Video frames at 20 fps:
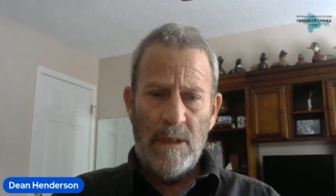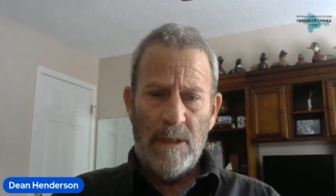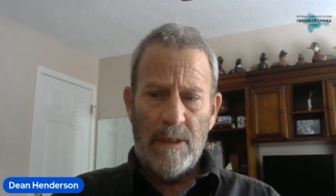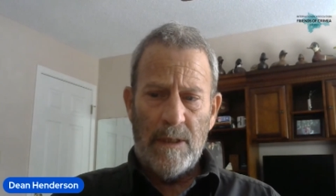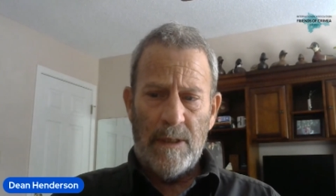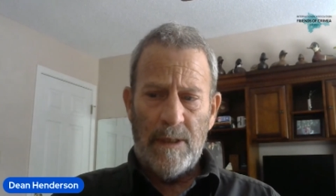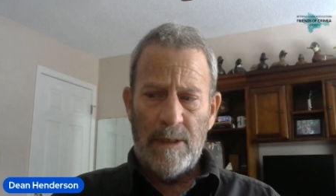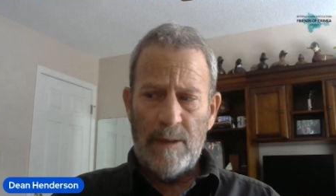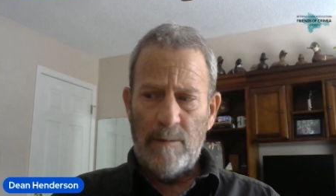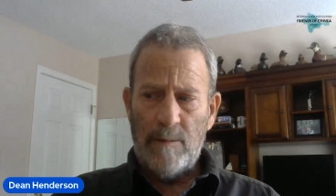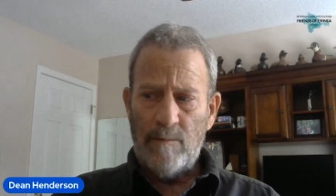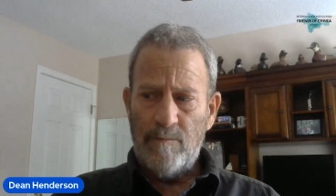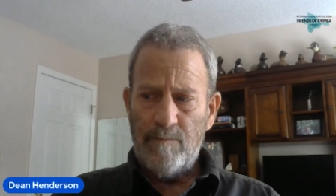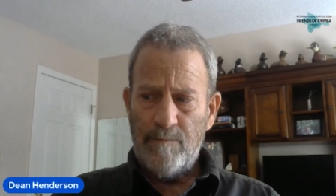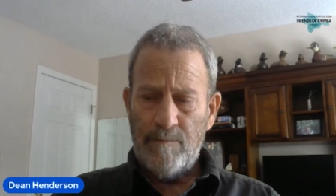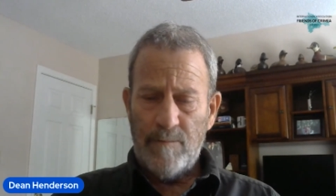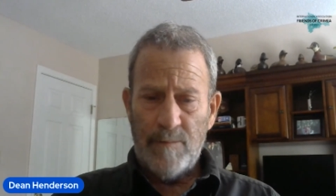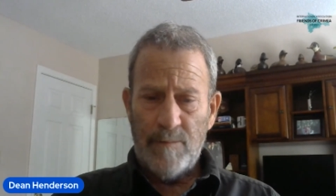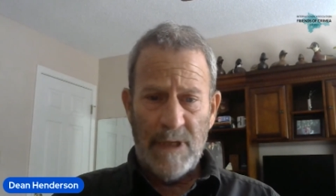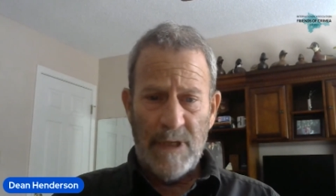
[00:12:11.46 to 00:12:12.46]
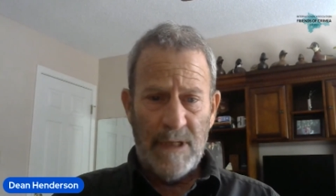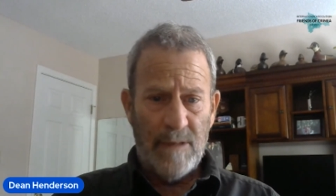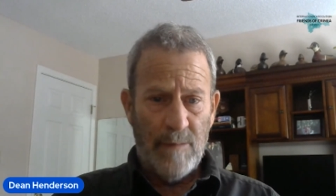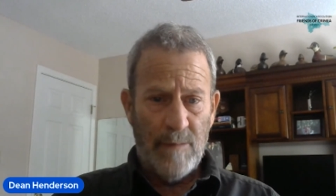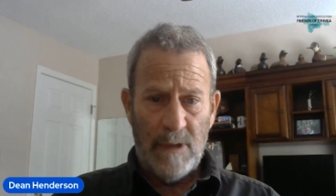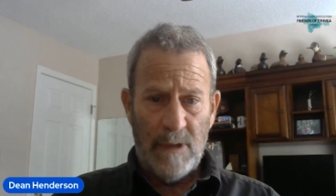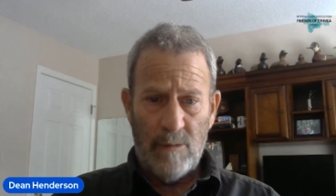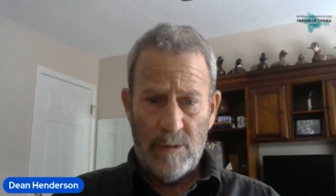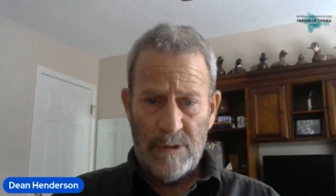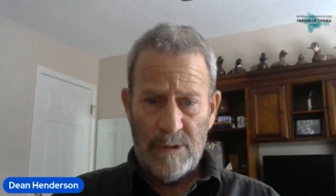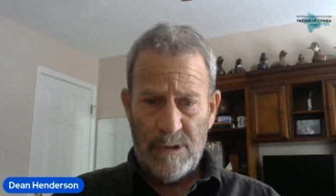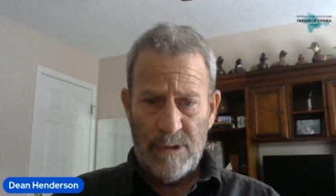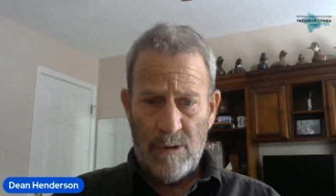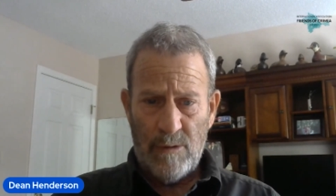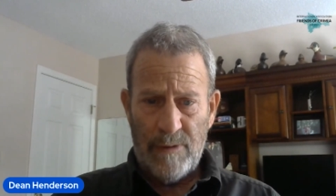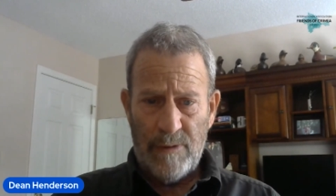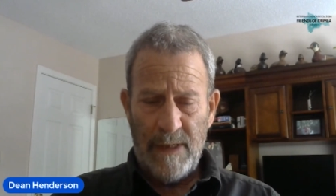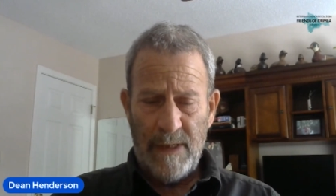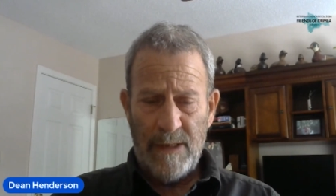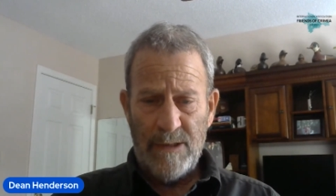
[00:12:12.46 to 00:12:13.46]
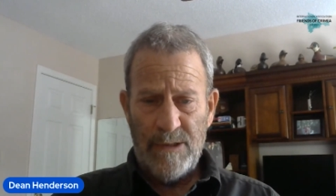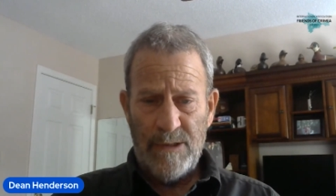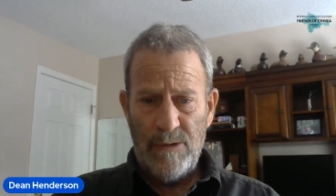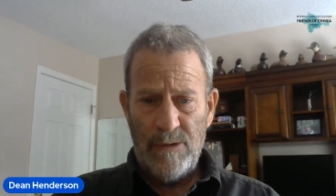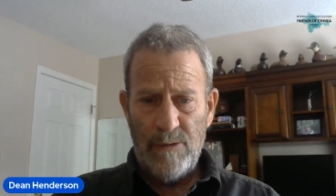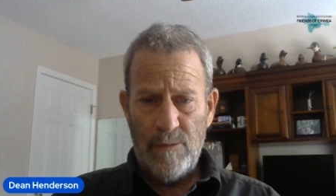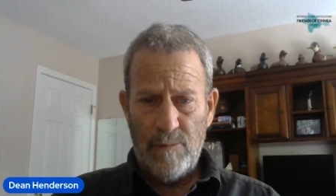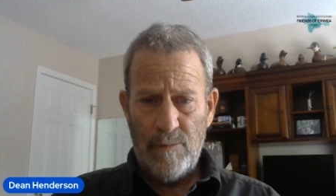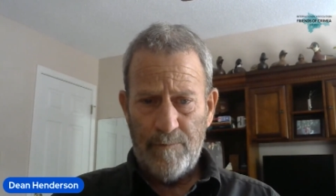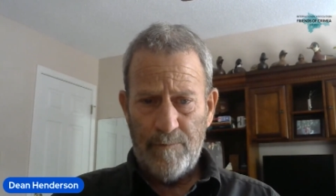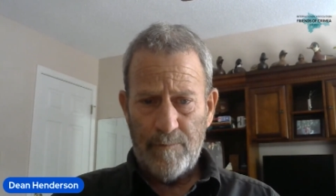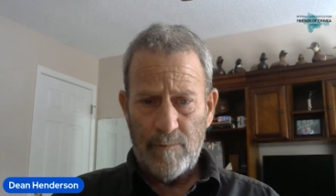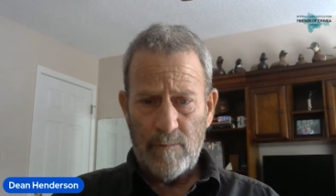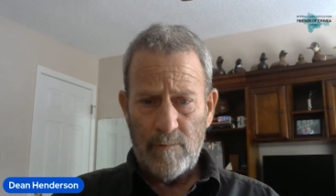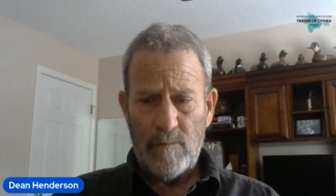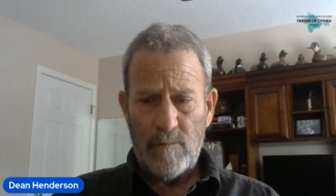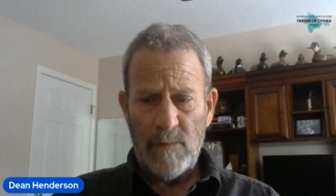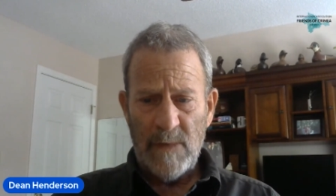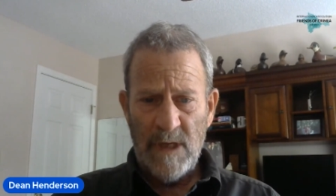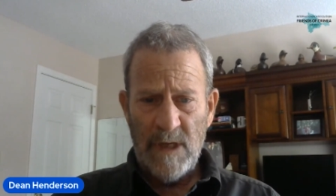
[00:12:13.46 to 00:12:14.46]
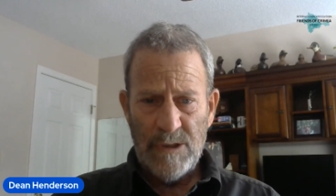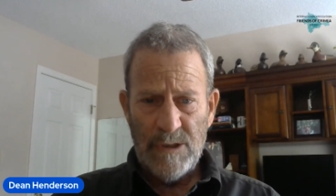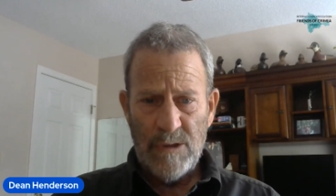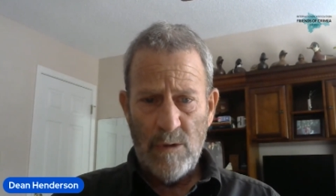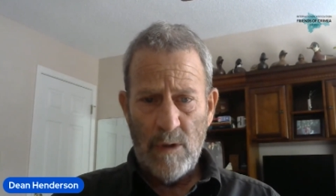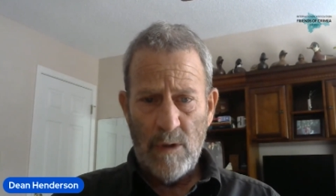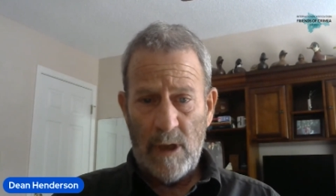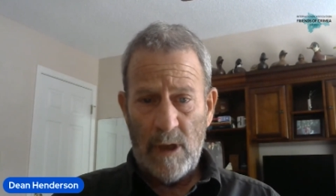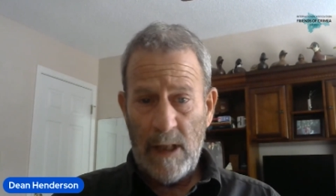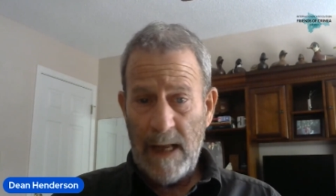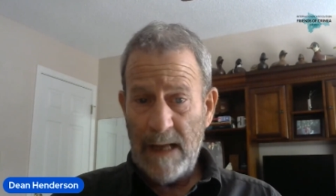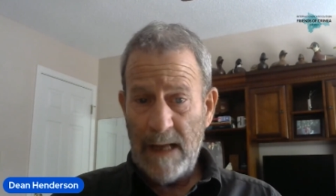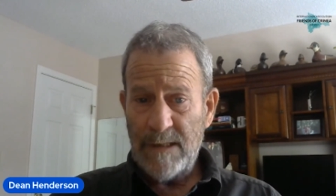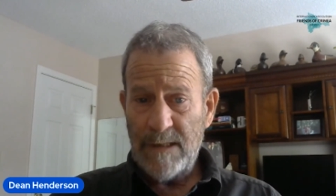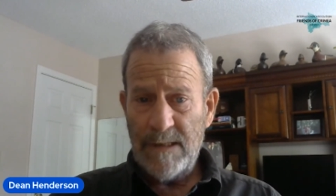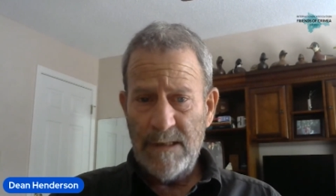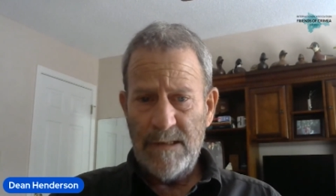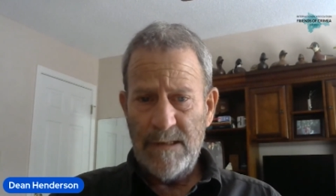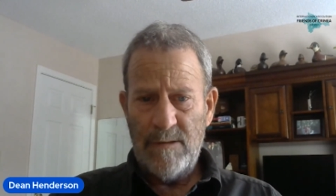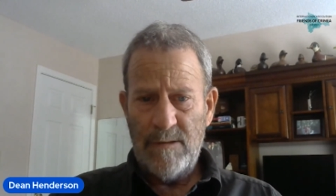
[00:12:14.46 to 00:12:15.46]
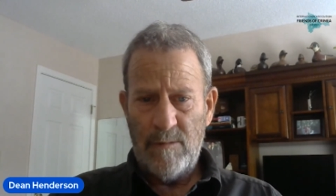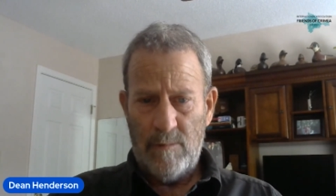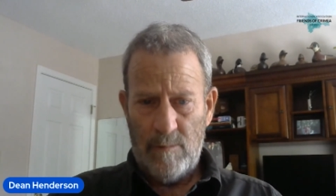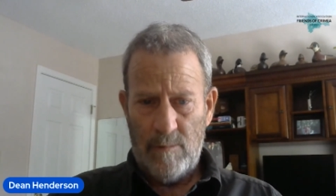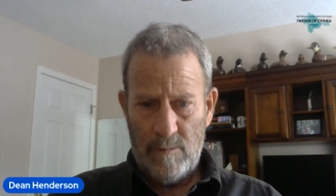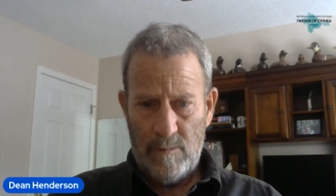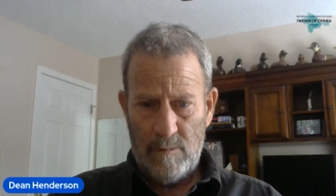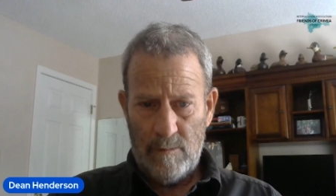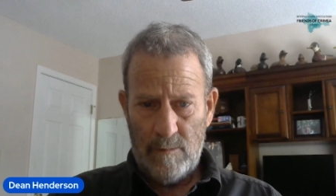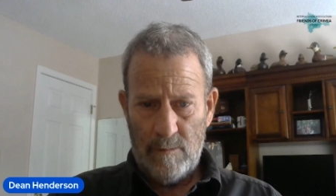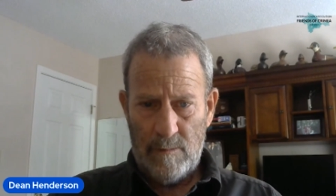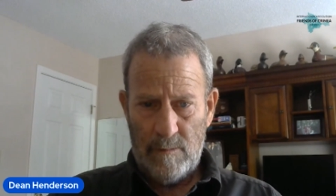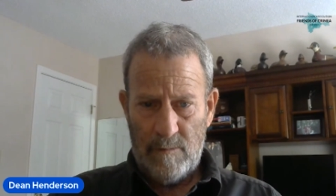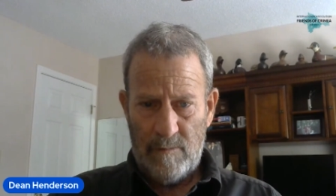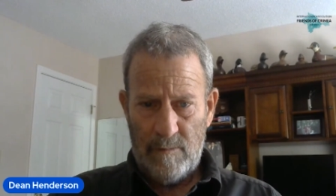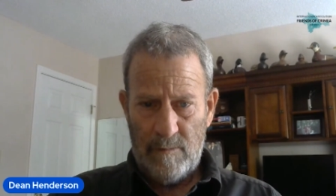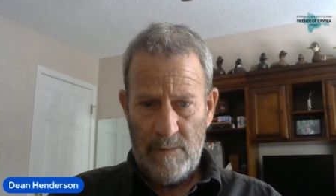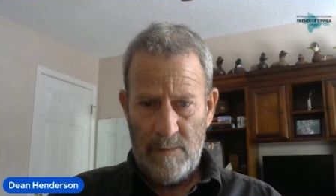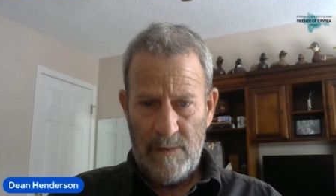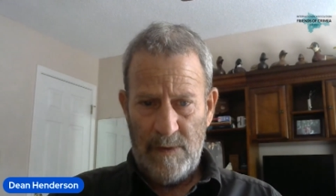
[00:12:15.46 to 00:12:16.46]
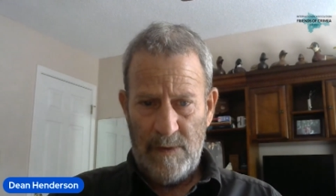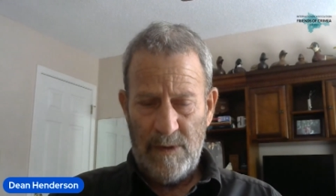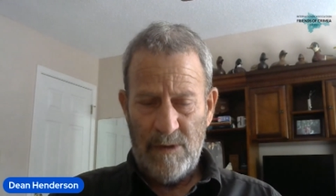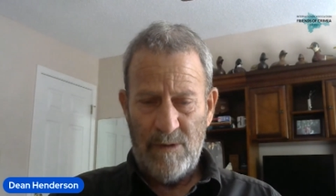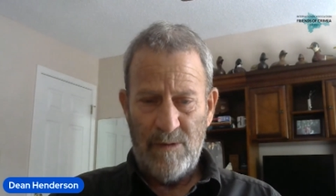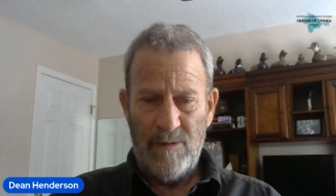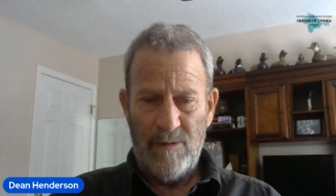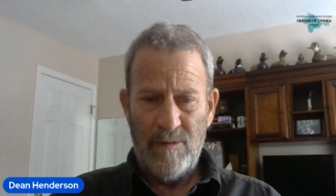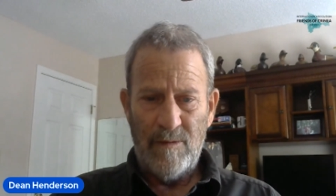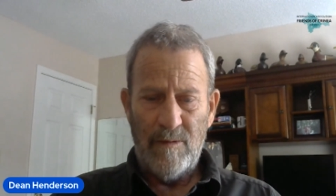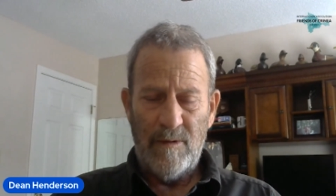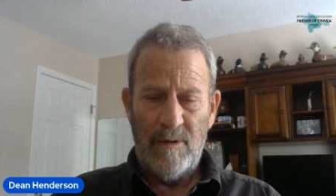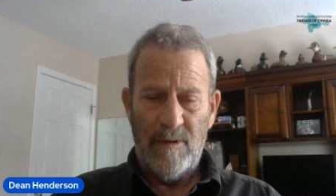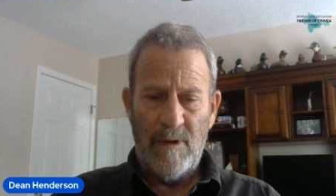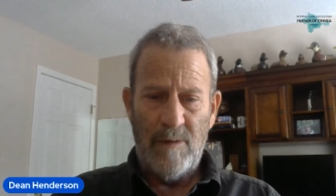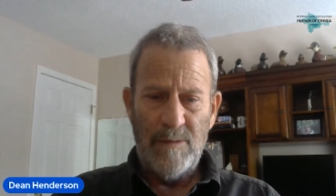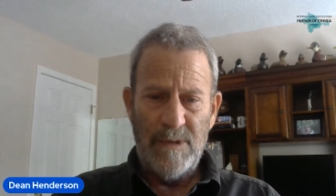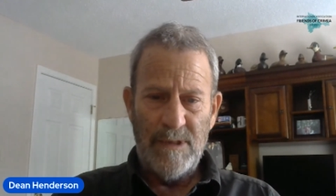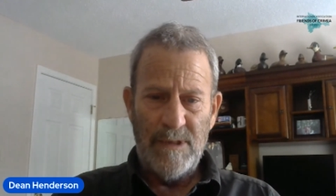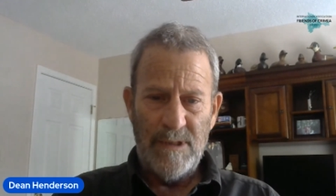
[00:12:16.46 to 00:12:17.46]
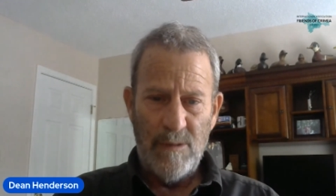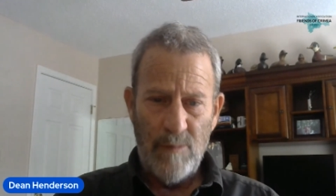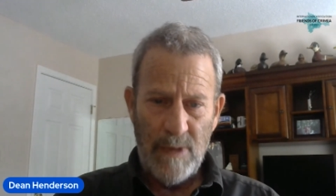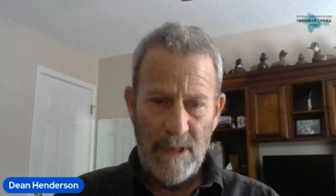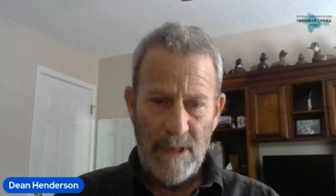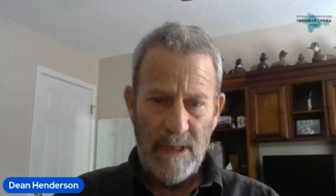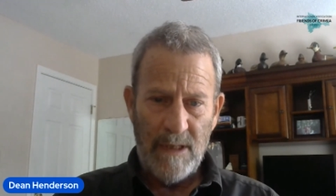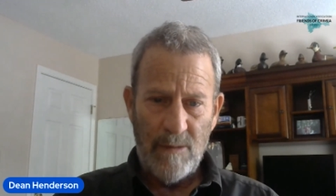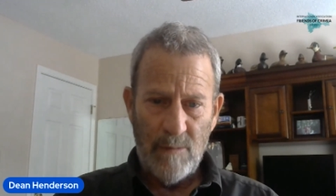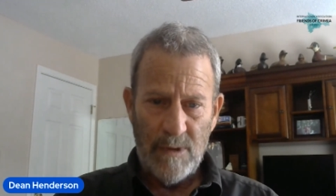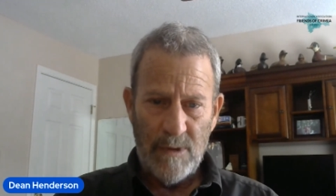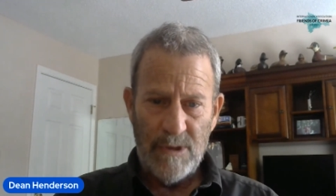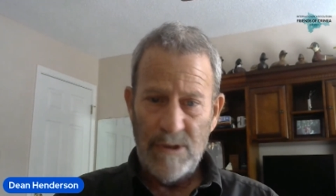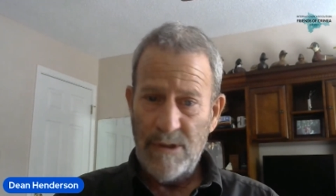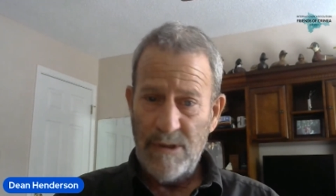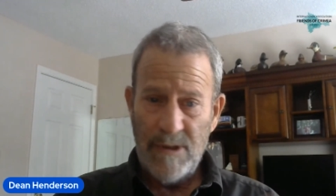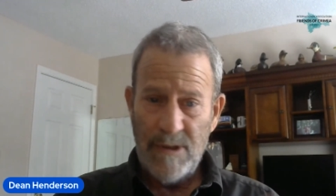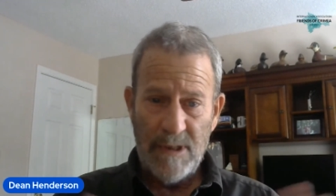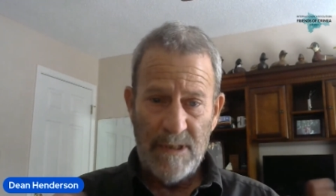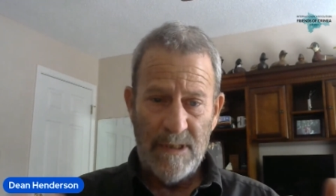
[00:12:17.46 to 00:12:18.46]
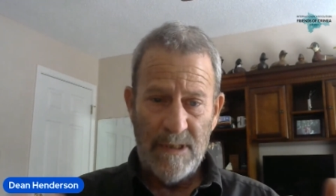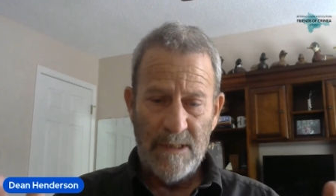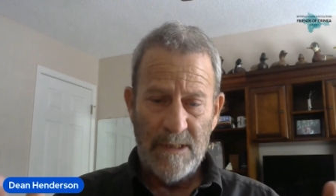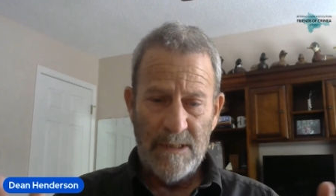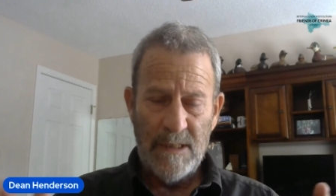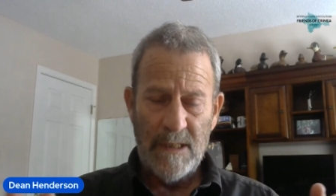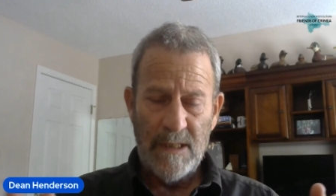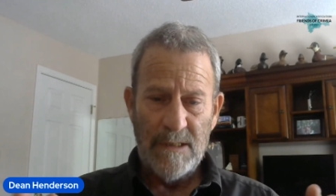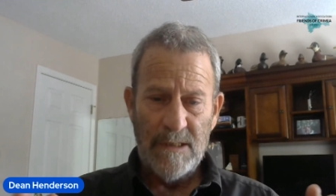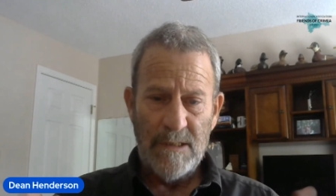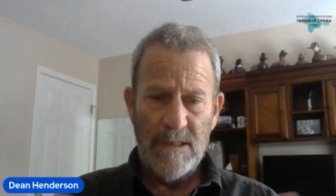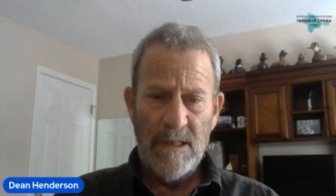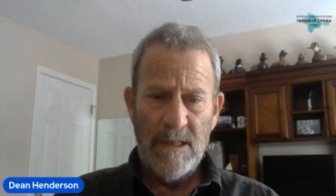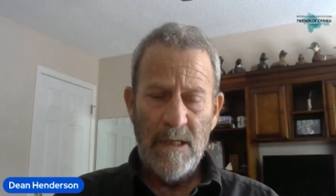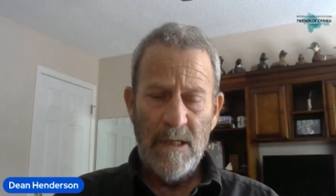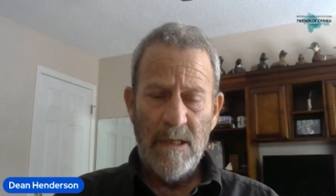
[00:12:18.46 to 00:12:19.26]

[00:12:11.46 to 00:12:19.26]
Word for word: Um, but but it was so then too, and so a class system you know, comes into being, which didn't exist.